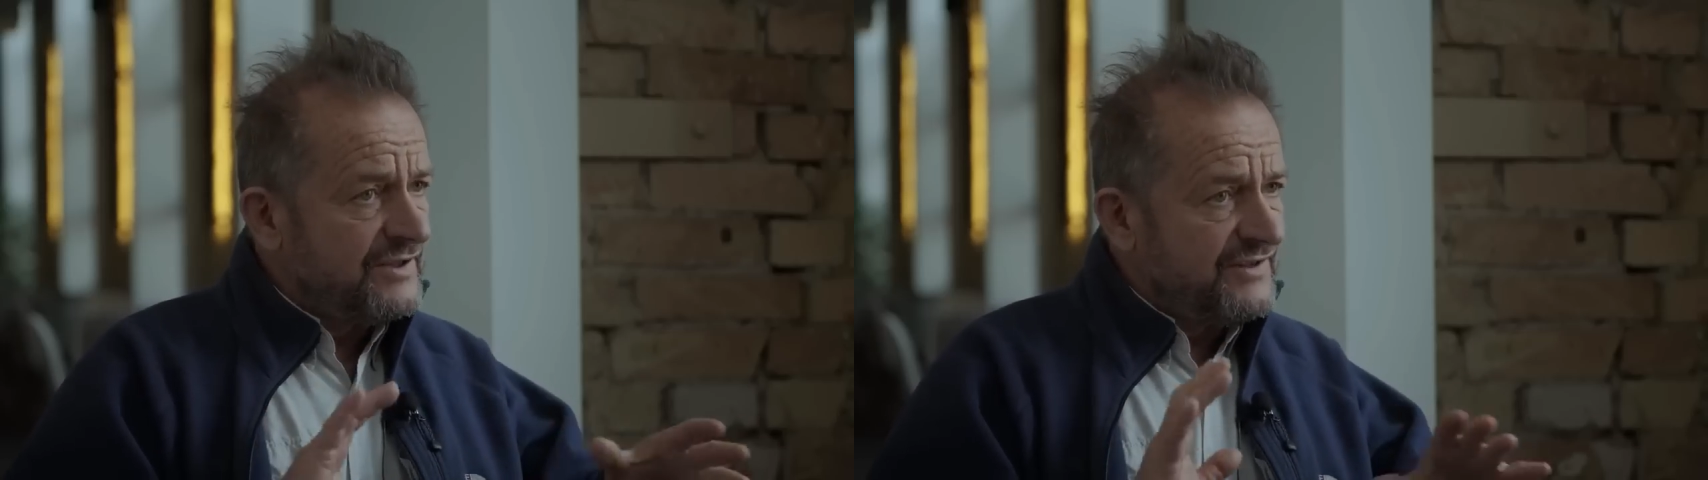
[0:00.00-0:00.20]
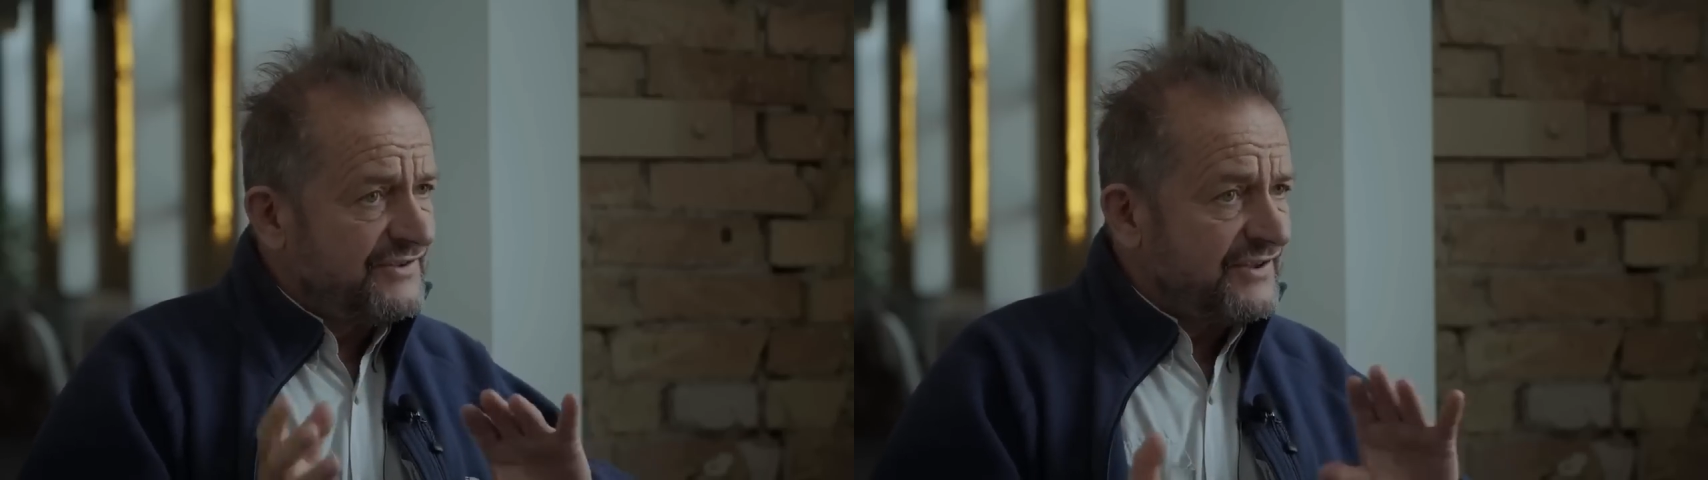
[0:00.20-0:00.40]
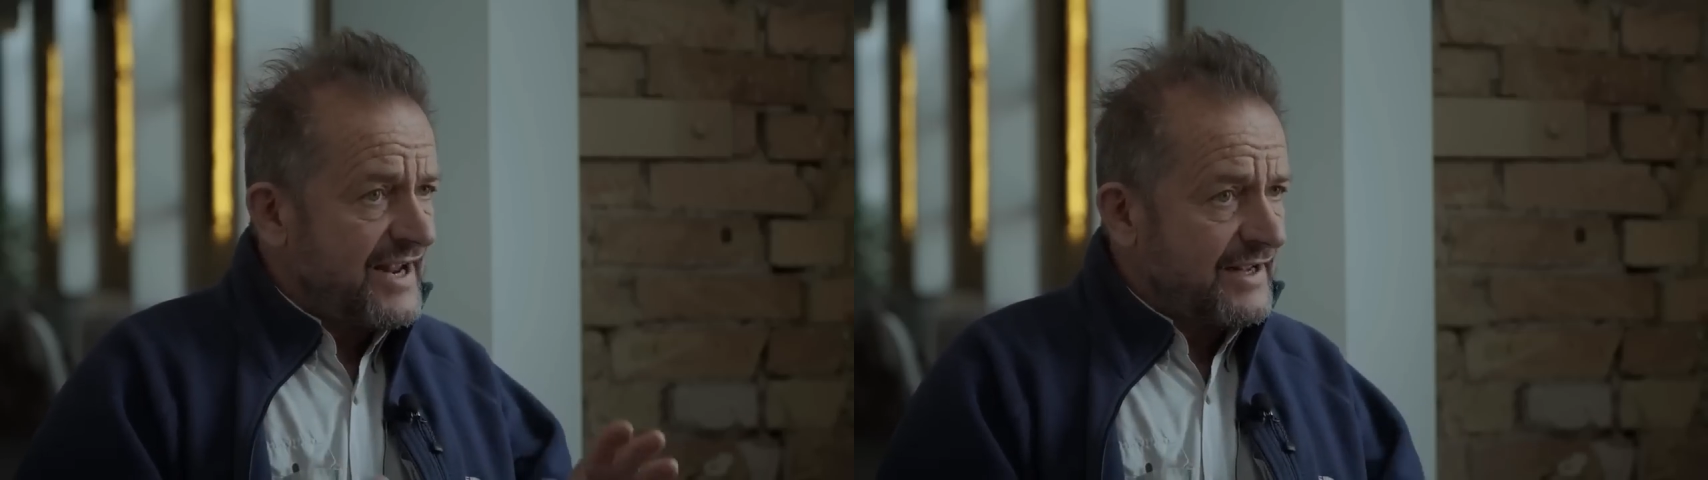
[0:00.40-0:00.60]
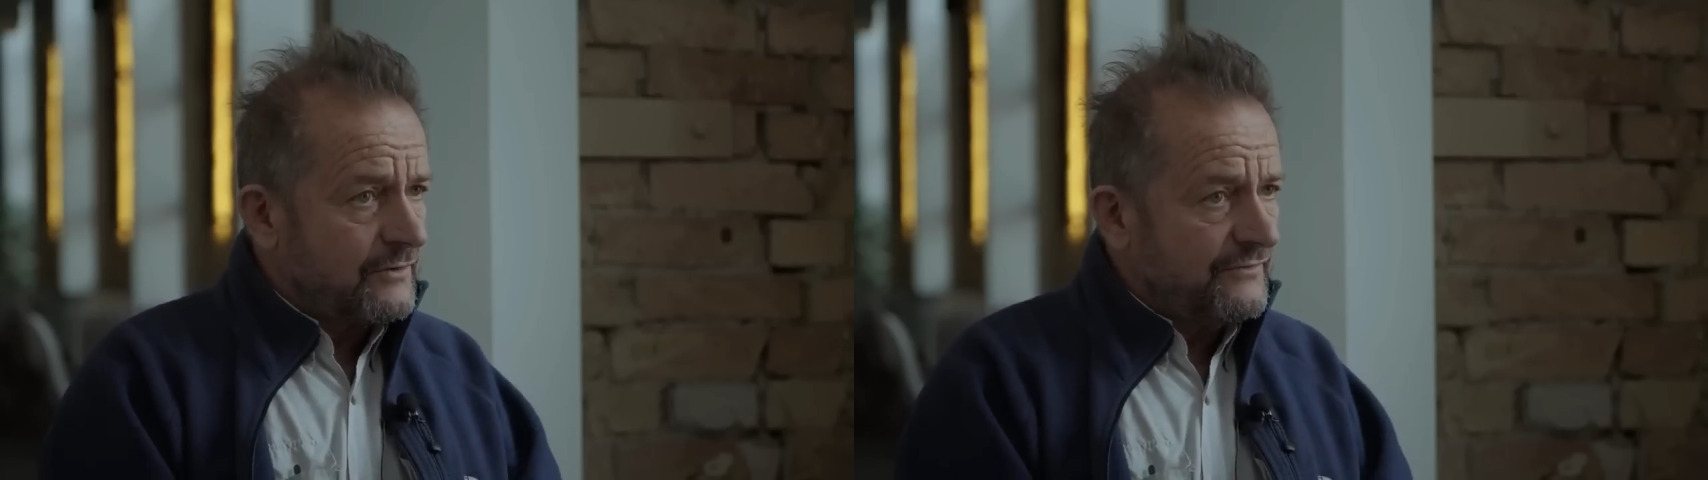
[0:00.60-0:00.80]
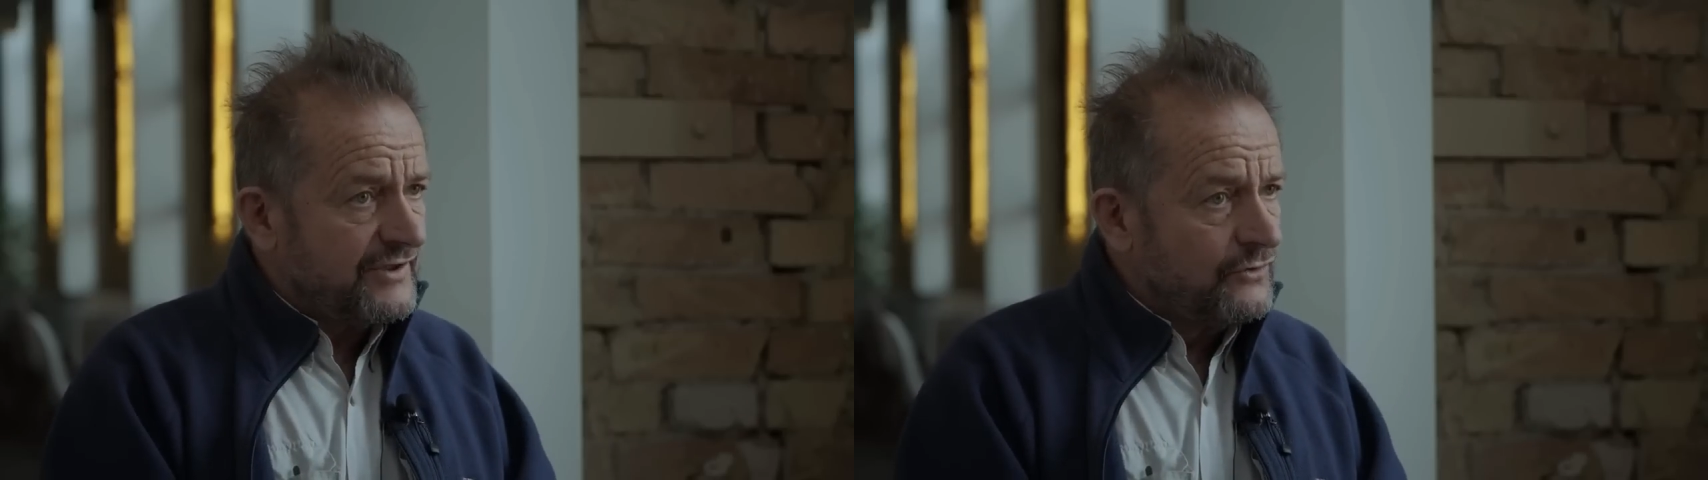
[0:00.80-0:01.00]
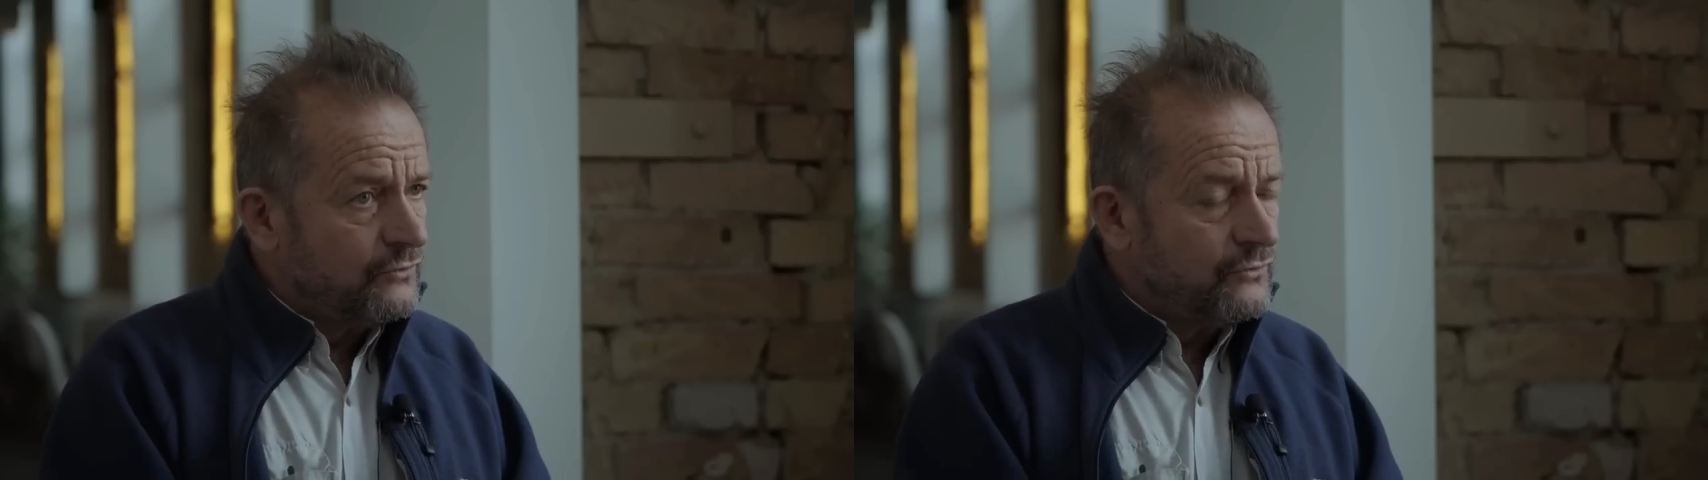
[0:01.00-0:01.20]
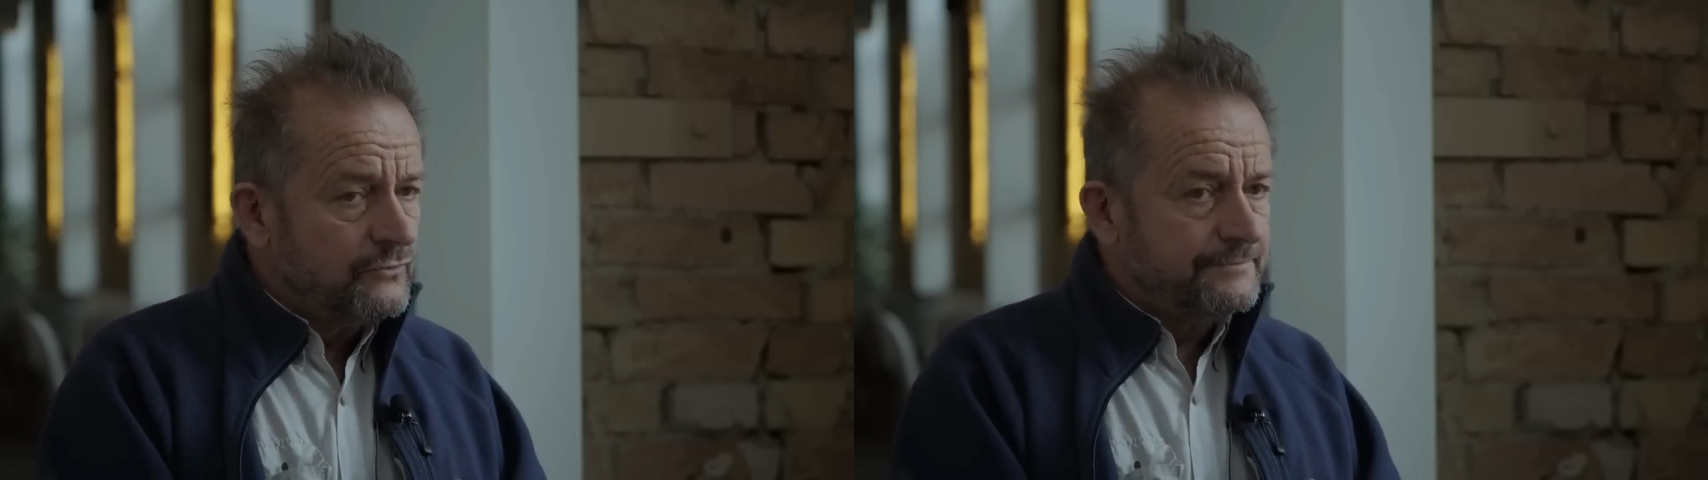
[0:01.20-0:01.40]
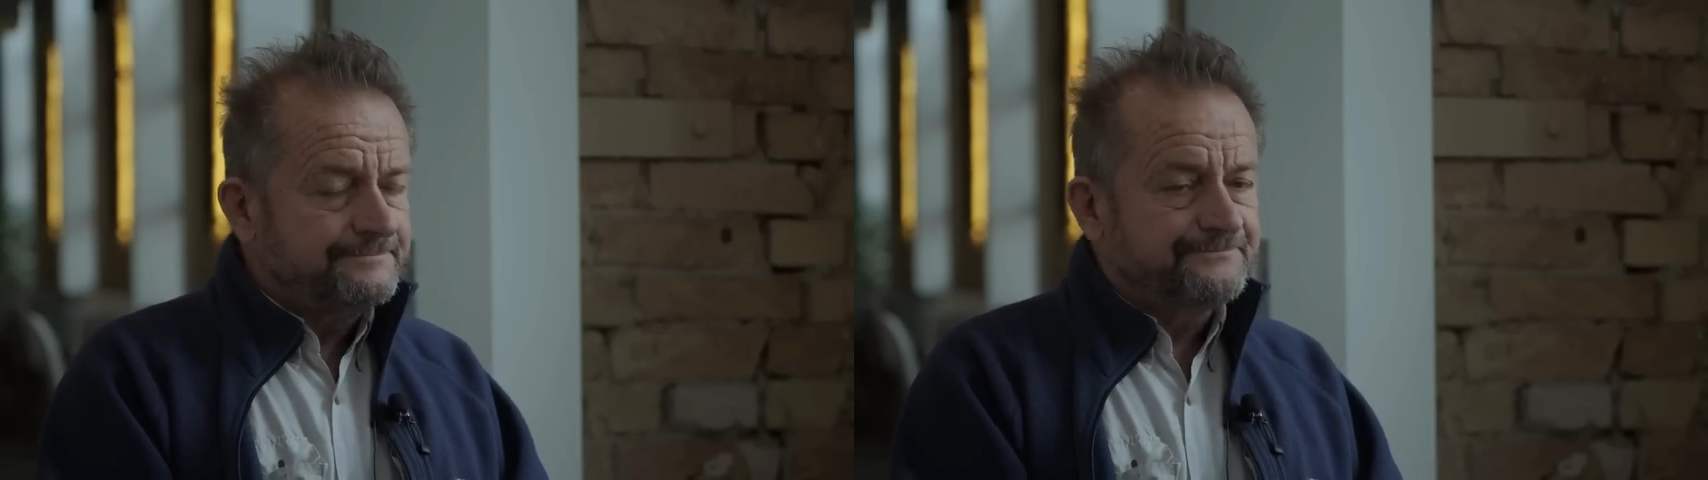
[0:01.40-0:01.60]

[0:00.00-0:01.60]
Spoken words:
the strength of the two.